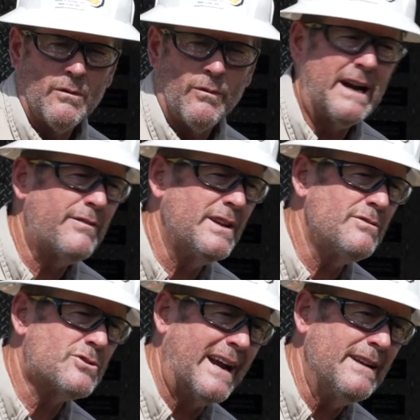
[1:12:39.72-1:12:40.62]
Whatever
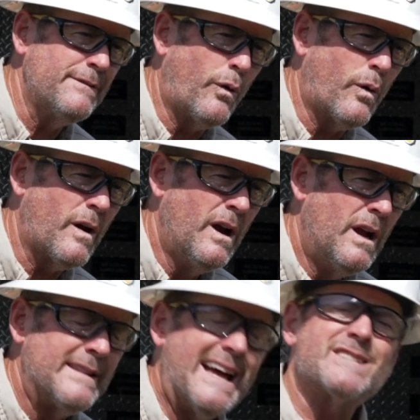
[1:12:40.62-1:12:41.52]
you train for,
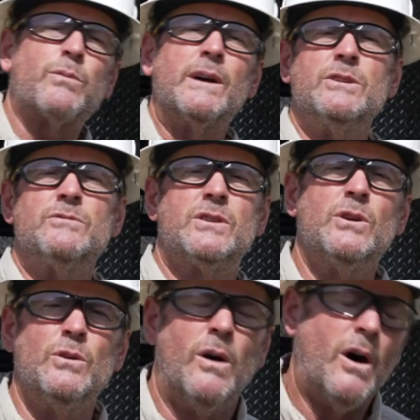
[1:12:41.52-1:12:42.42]
that's what you do